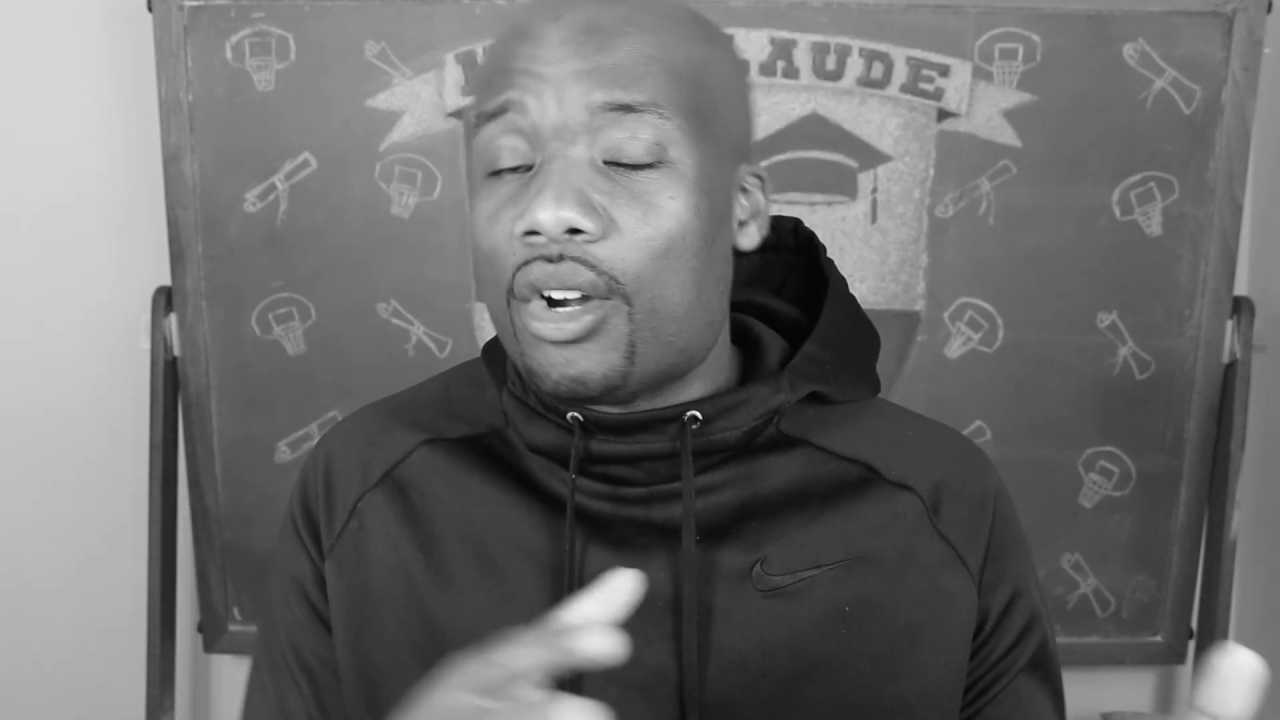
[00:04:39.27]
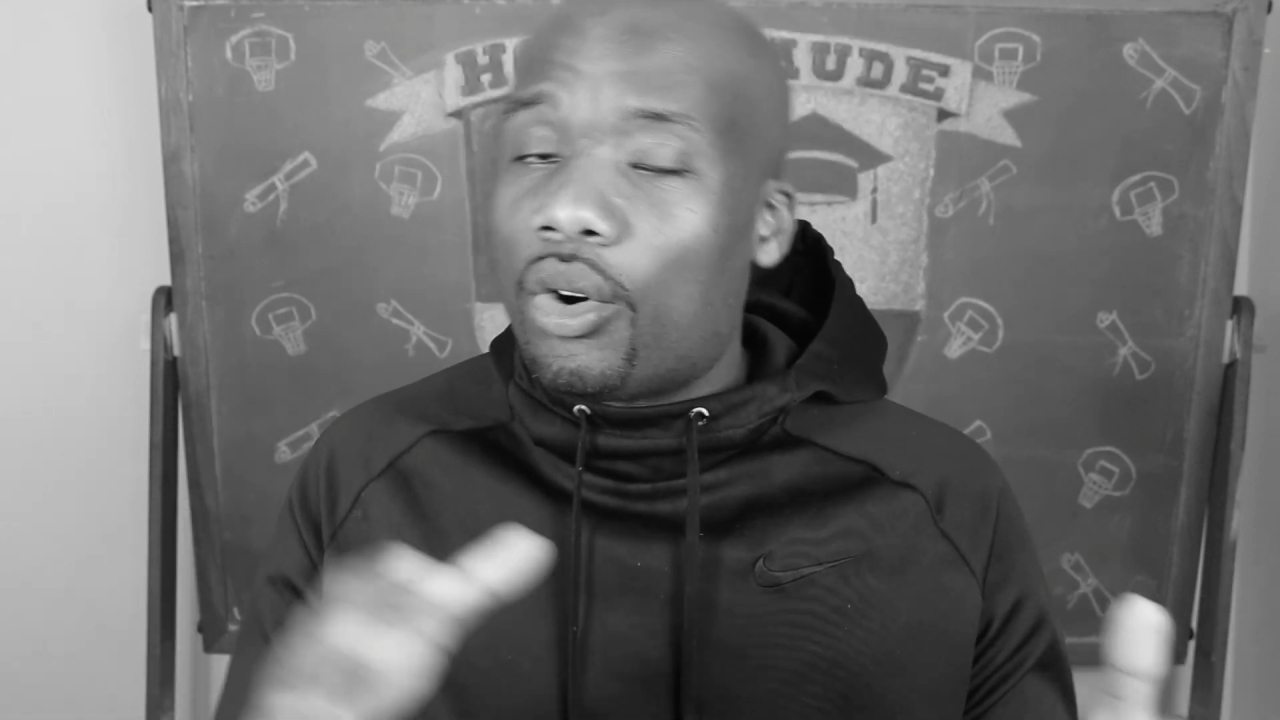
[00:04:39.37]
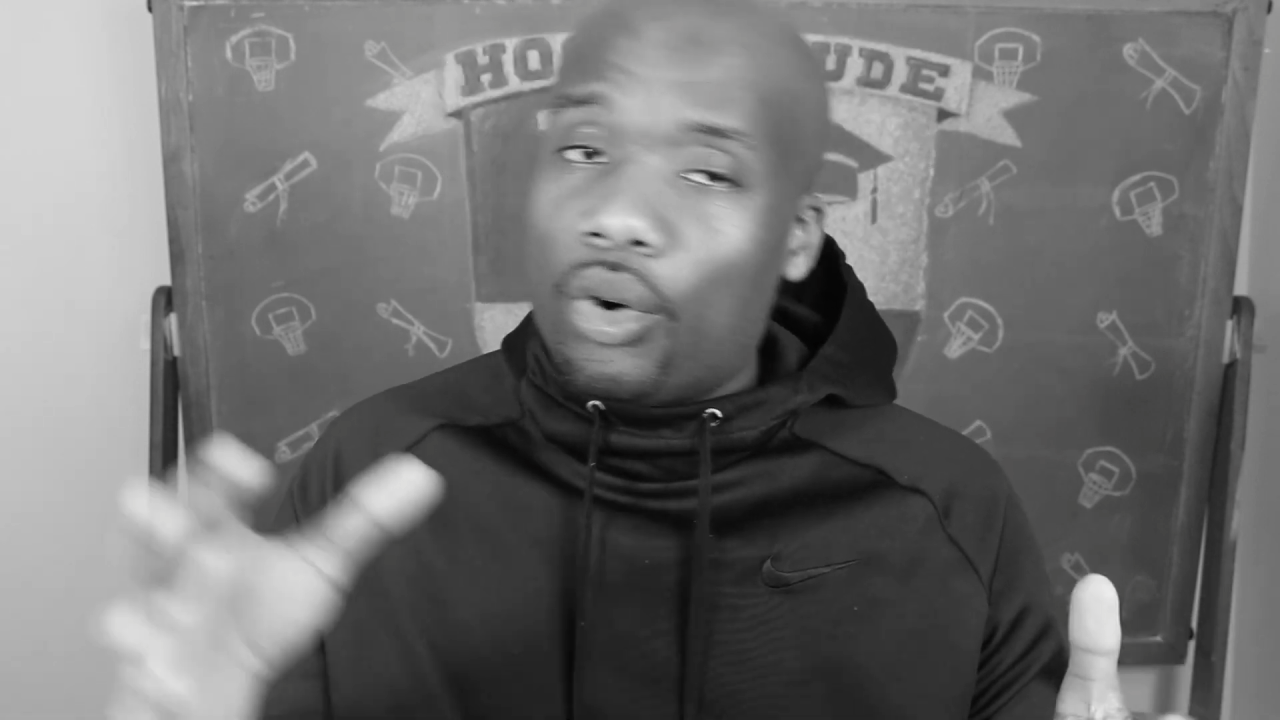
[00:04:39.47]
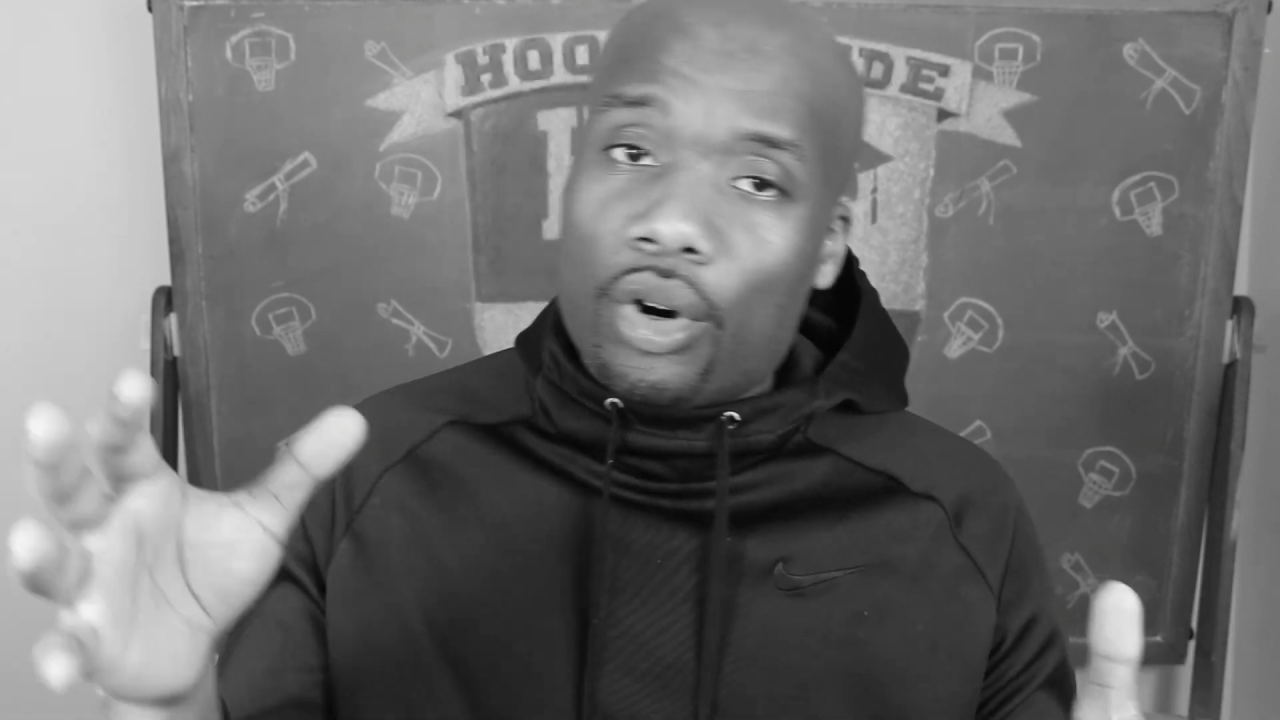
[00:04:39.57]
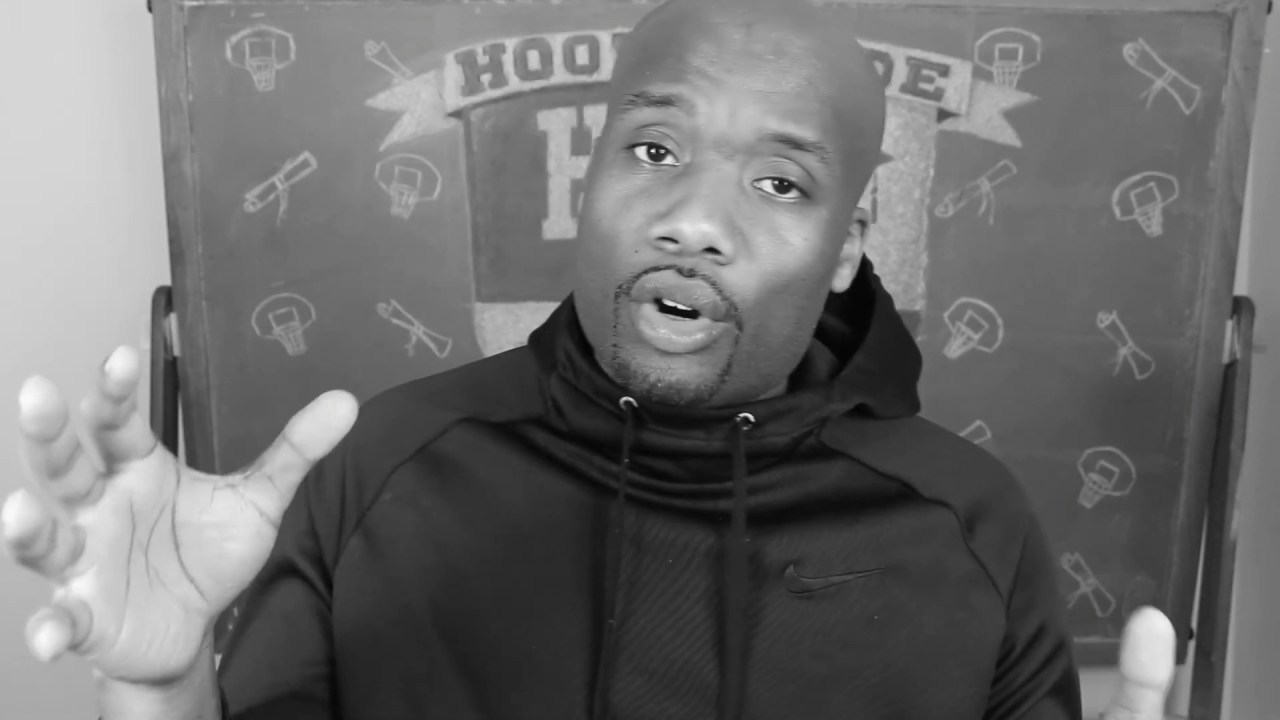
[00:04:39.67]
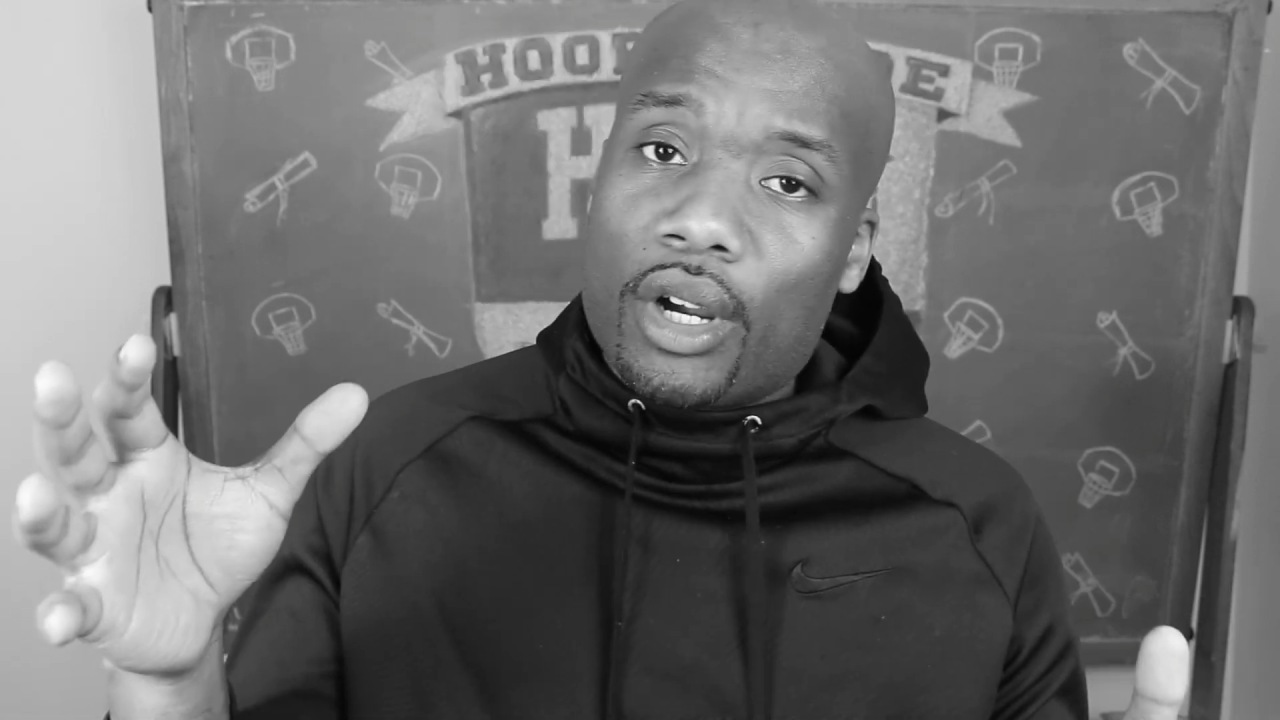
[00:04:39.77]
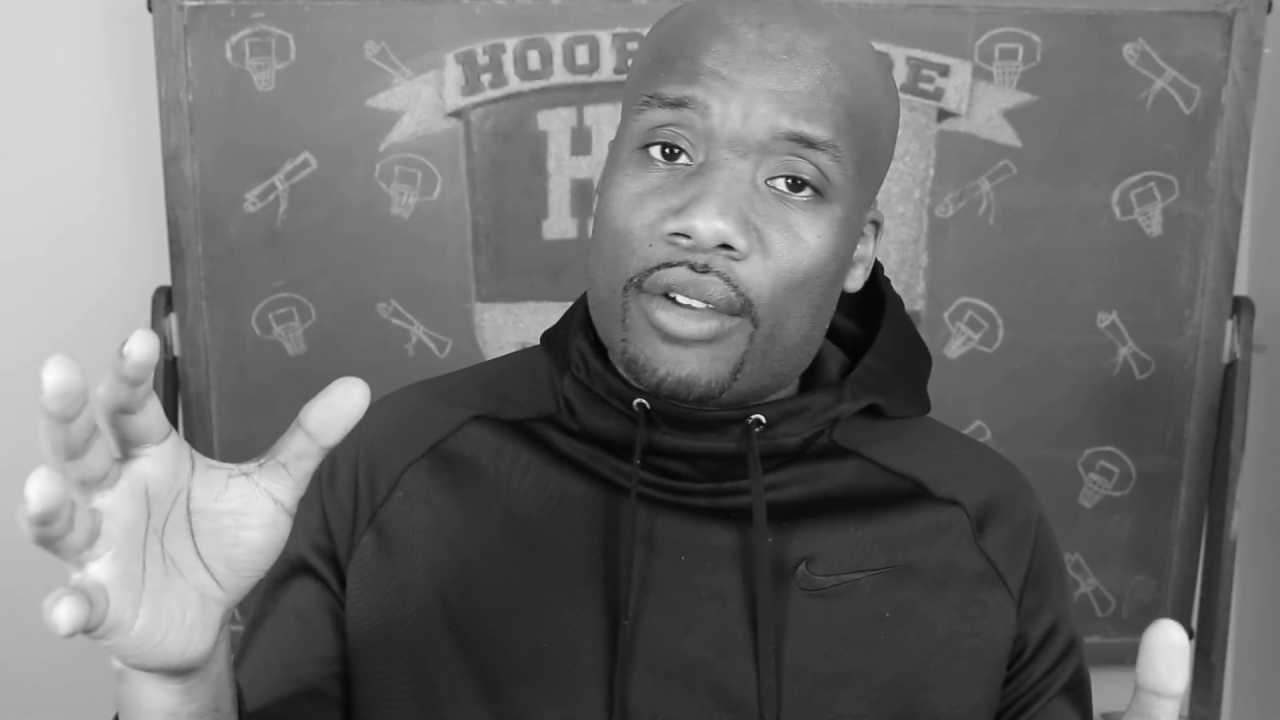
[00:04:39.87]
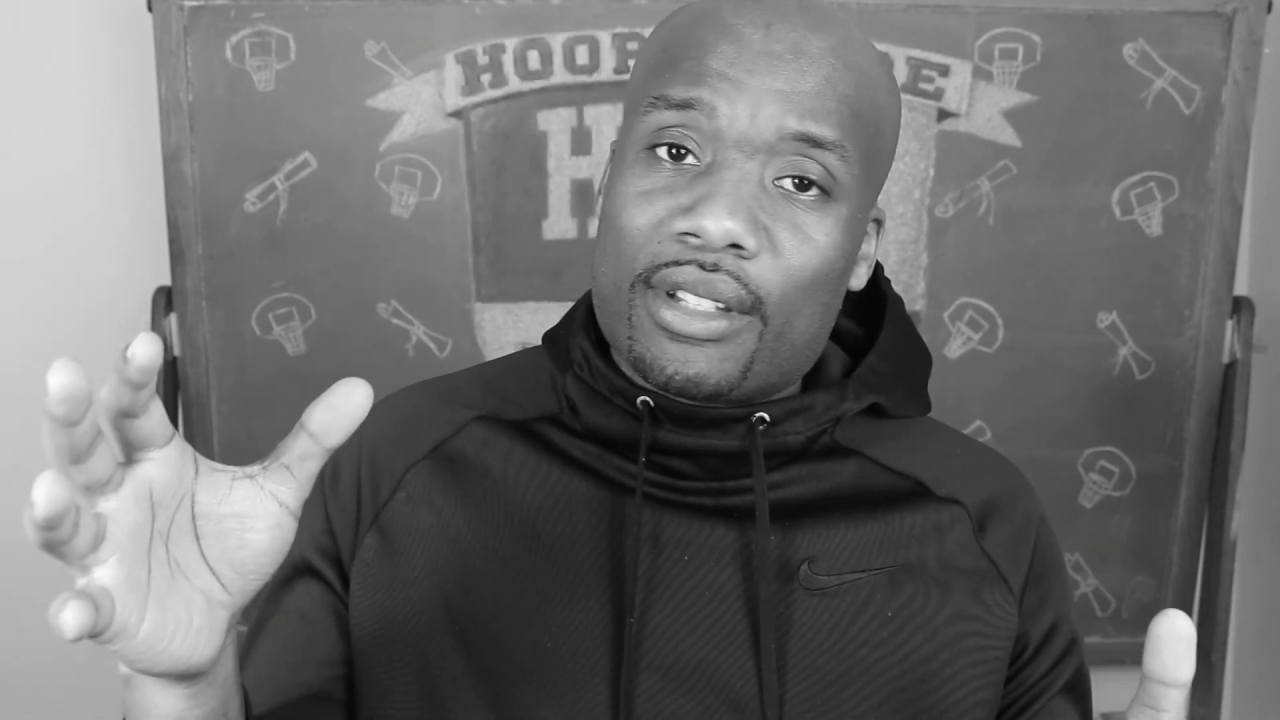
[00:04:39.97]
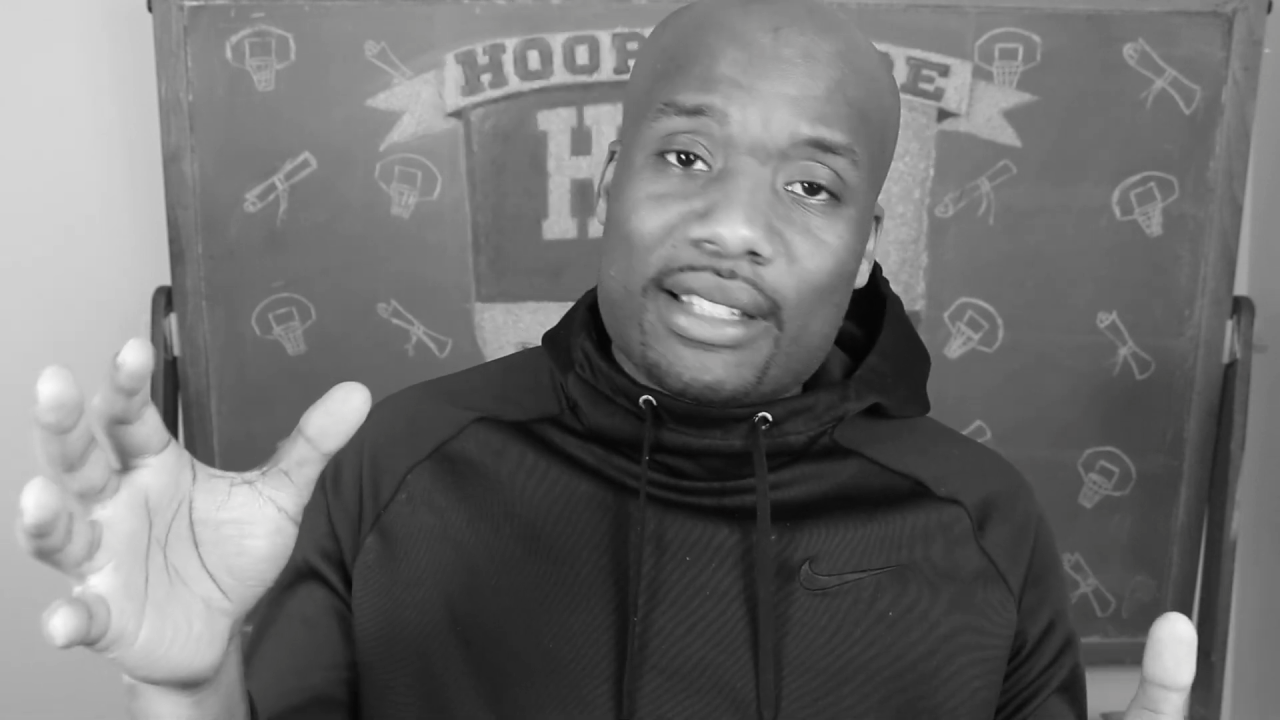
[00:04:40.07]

or